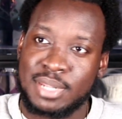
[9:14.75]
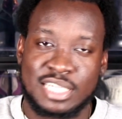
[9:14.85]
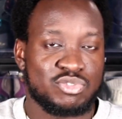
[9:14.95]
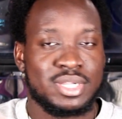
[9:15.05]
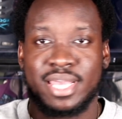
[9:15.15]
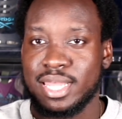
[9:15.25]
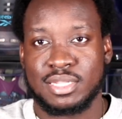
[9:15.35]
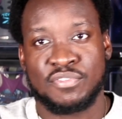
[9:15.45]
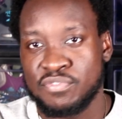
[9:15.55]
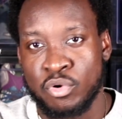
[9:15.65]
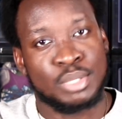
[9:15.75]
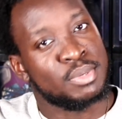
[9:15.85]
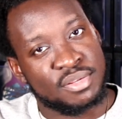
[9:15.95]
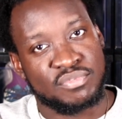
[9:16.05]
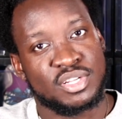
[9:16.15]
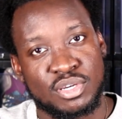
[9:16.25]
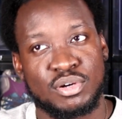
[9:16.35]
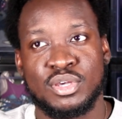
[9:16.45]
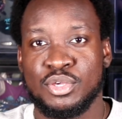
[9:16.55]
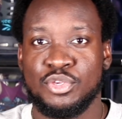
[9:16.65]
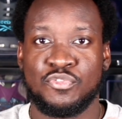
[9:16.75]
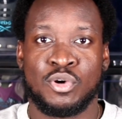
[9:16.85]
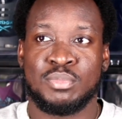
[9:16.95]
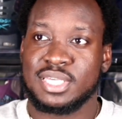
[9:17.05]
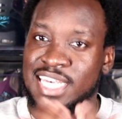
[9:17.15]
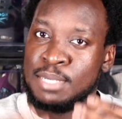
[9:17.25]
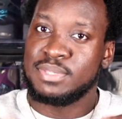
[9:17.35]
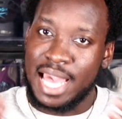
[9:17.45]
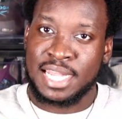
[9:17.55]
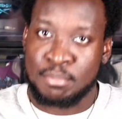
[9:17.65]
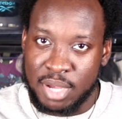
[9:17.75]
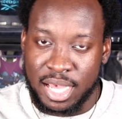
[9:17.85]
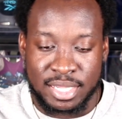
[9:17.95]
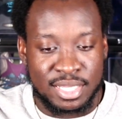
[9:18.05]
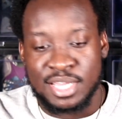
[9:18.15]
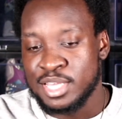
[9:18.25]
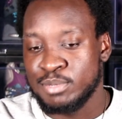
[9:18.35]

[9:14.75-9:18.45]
I'm not trying to edit a 40-minute video. You feel me? Keep that in mind.